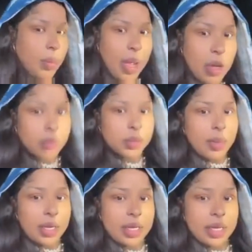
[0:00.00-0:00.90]
Went back home to
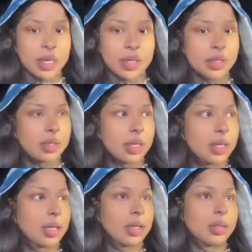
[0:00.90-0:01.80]
my kid,
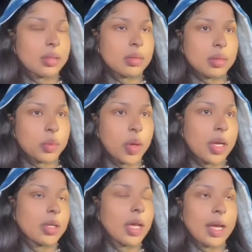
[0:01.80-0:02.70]
nigga.
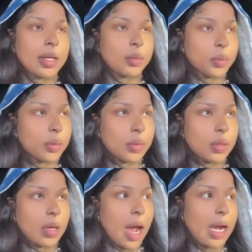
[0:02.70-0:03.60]
But, like,
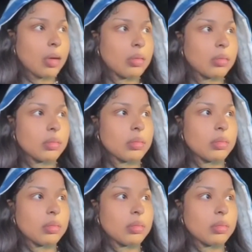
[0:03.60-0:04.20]
I